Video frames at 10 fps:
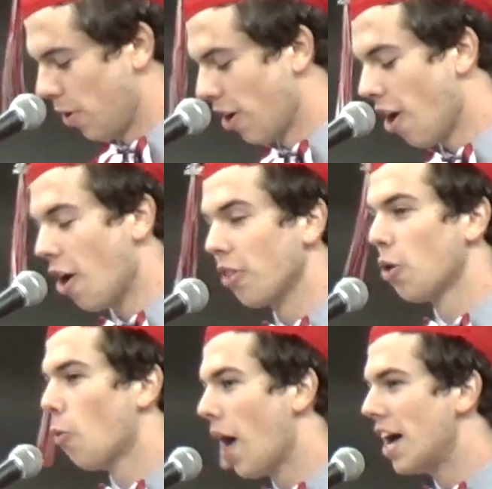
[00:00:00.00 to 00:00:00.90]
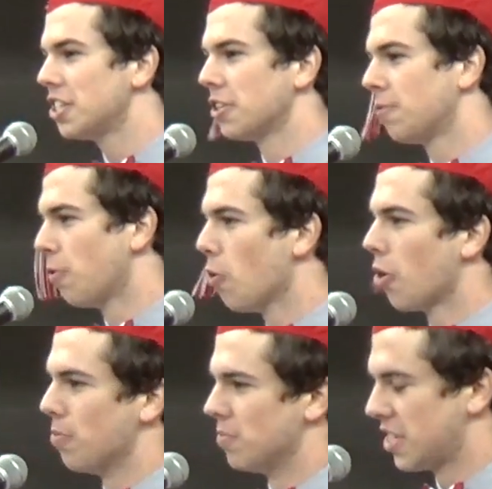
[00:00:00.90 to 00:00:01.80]
We are all the wiser
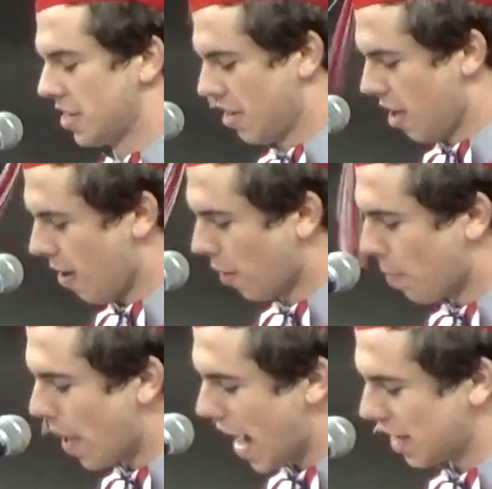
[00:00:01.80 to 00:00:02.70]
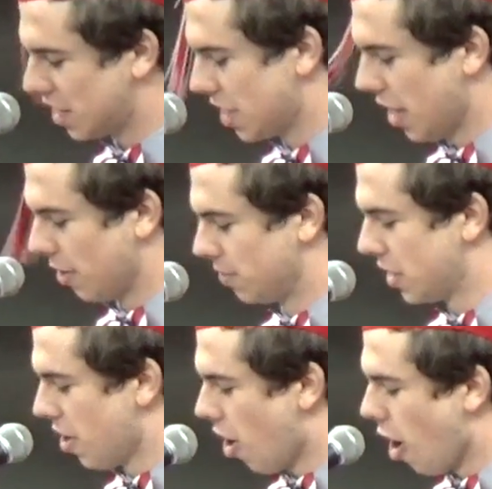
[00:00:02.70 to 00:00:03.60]
forms of our past selves,
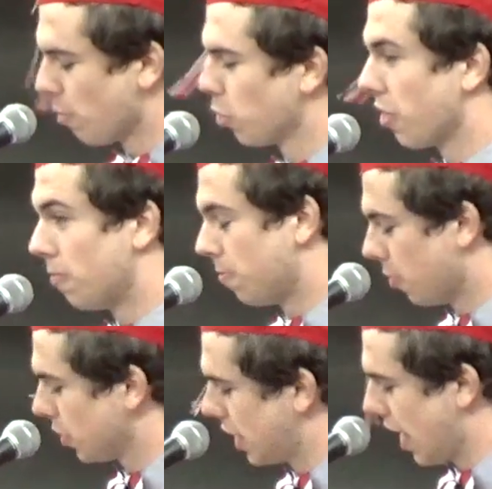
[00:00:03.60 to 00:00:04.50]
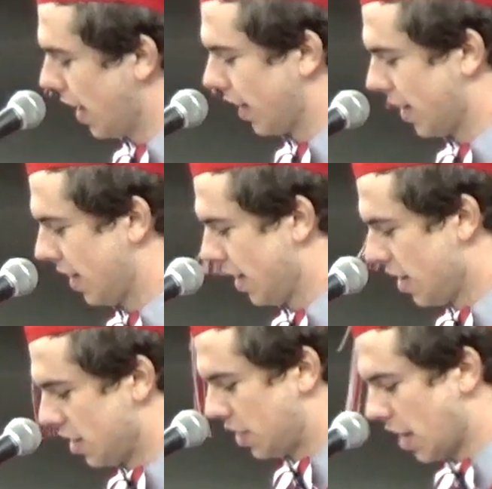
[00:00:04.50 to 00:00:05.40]
armed with a full tank,
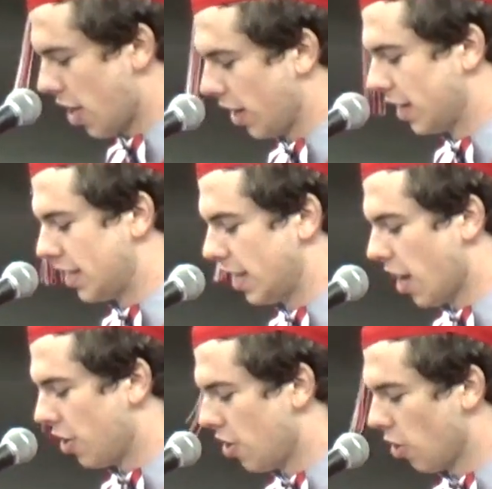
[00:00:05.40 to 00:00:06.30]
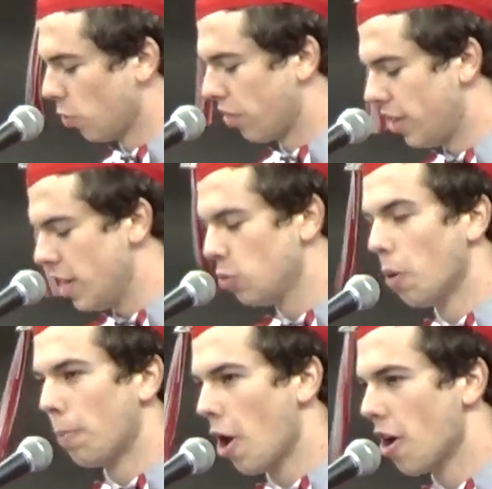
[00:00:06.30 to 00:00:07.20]
staring into the unknown with
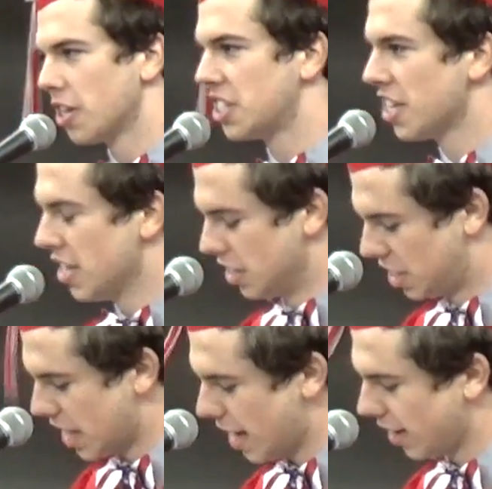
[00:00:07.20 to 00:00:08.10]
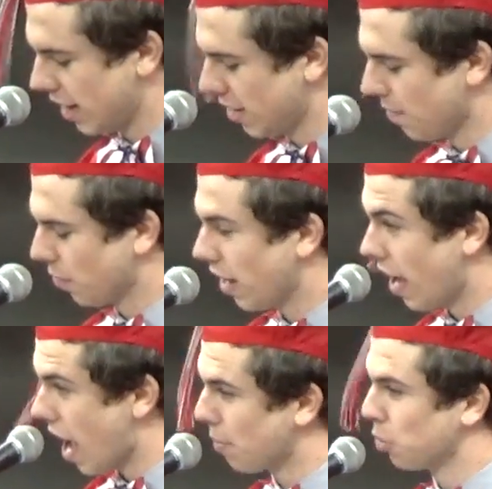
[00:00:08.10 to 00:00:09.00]
equal parts zeal
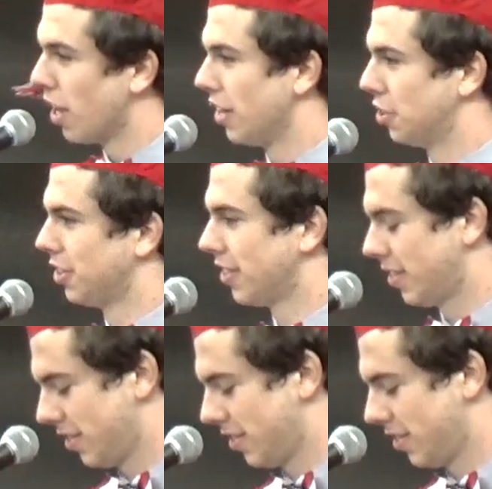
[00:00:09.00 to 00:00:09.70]
and apprehension.